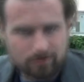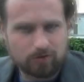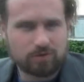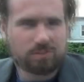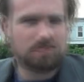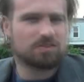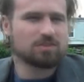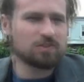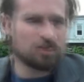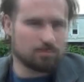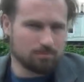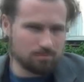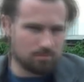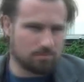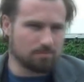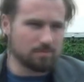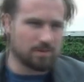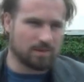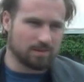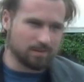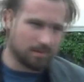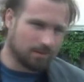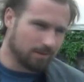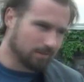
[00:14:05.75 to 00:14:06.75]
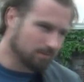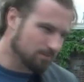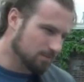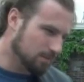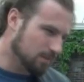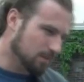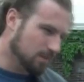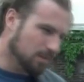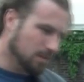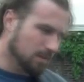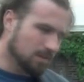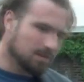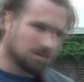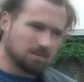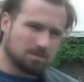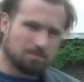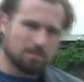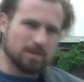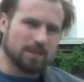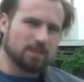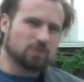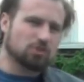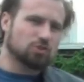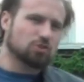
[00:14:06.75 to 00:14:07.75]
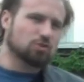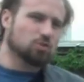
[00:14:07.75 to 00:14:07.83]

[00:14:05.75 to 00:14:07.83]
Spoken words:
Chris Urban will be there to make